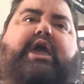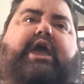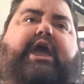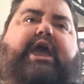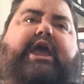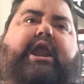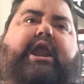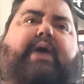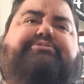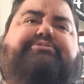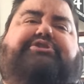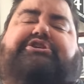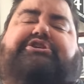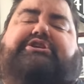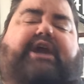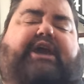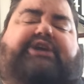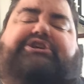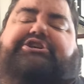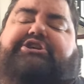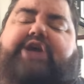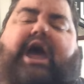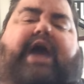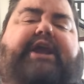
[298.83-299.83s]
and I'm just
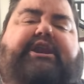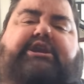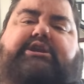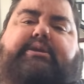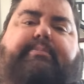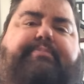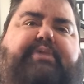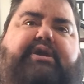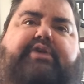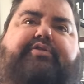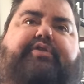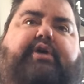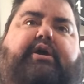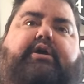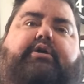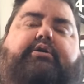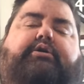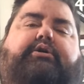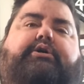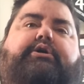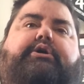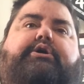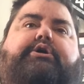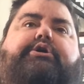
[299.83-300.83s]
excited to be there.